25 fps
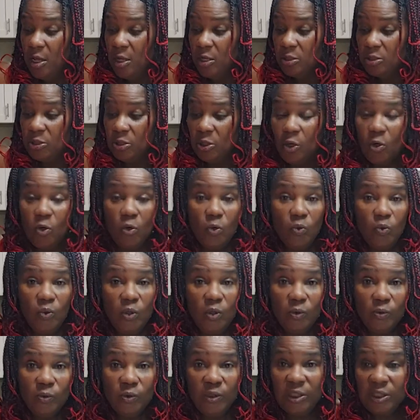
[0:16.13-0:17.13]
So
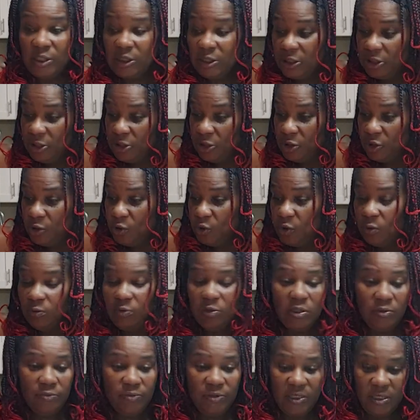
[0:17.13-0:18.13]
what we're going to do, I'm
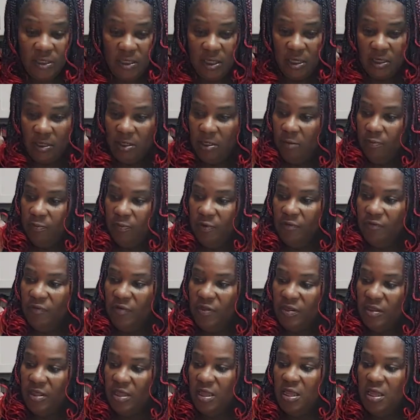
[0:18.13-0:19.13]
going to be cutting up
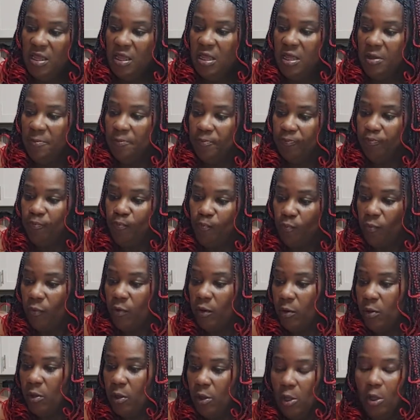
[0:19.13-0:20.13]
everything.
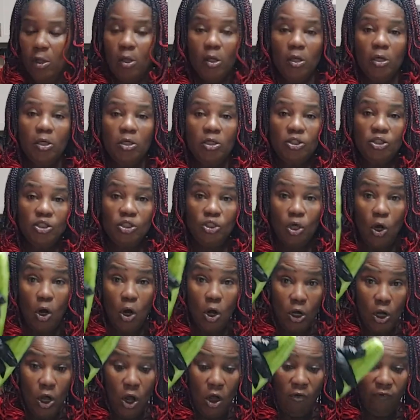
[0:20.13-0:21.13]
I'm going to
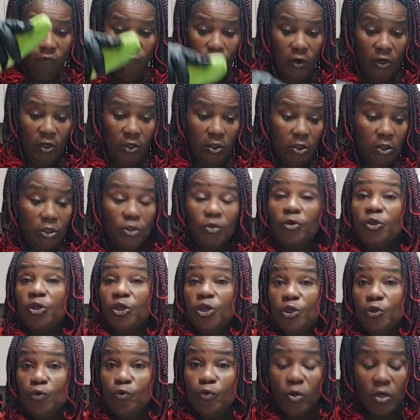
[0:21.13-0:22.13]
start off with a little
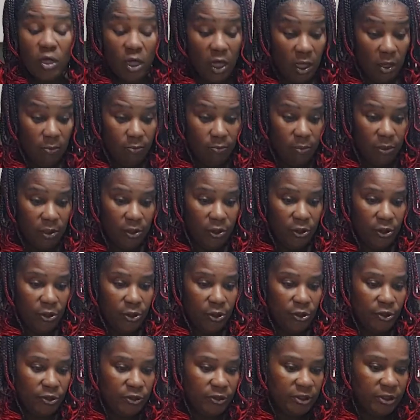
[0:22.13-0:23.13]

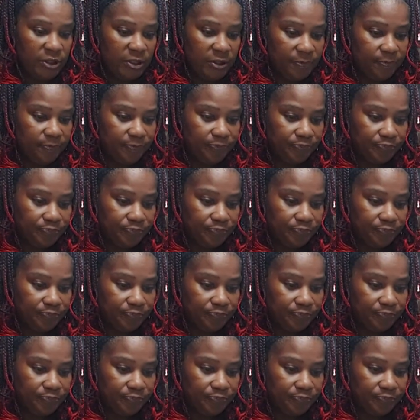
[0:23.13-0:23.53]
cucumbers.